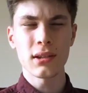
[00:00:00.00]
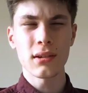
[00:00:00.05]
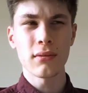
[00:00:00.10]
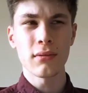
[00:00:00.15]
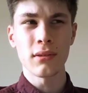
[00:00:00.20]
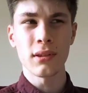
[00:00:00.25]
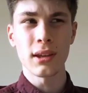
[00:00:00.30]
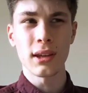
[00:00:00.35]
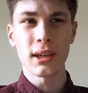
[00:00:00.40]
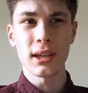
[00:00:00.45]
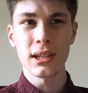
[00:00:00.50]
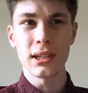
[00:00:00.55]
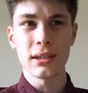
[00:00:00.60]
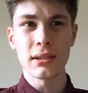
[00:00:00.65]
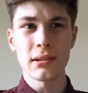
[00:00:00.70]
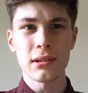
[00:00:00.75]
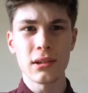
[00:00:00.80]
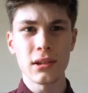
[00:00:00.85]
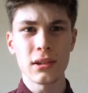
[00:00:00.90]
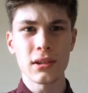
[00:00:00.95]
don't think
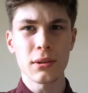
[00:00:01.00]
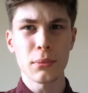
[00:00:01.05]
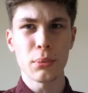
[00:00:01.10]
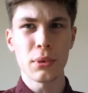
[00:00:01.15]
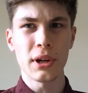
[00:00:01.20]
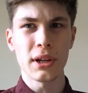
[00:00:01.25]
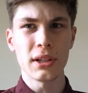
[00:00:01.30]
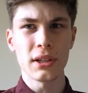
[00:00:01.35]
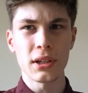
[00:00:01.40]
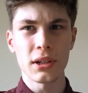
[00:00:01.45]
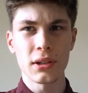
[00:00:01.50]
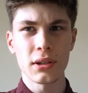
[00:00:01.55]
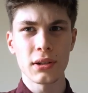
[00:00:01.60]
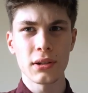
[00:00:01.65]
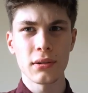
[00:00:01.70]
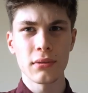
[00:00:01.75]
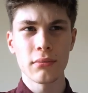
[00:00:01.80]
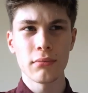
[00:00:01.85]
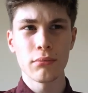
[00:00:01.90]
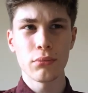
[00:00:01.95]
he's just a
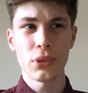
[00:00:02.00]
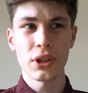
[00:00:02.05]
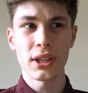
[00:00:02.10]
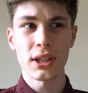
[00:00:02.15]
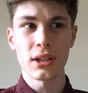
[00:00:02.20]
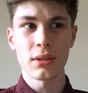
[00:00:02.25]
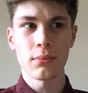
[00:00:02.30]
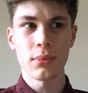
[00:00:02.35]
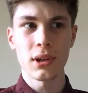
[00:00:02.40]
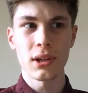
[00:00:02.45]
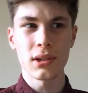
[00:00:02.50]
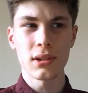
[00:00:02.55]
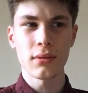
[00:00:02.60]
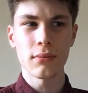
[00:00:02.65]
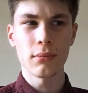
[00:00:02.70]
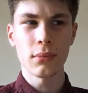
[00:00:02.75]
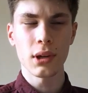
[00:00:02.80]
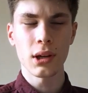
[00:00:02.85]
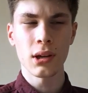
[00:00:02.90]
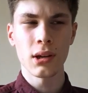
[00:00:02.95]
British
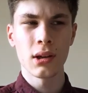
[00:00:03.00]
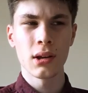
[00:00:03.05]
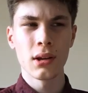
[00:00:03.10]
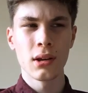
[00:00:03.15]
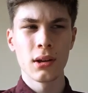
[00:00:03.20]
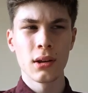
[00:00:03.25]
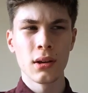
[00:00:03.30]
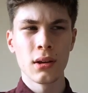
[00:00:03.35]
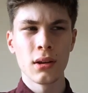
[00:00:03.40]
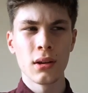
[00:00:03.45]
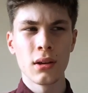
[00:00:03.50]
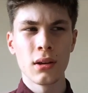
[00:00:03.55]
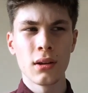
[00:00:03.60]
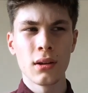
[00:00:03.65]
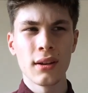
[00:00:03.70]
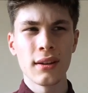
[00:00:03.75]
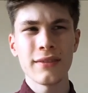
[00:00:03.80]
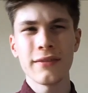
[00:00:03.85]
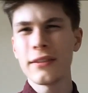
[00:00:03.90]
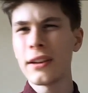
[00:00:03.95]
person, but
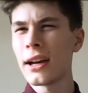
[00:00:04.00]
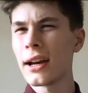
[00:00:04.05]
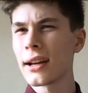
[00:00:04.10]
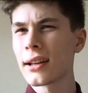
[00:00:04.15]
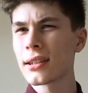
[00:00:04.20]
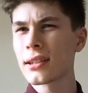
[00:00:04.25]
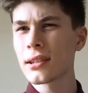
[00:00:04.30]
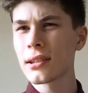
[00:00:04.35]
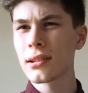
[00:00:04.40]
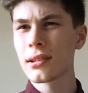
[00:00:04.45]
fine.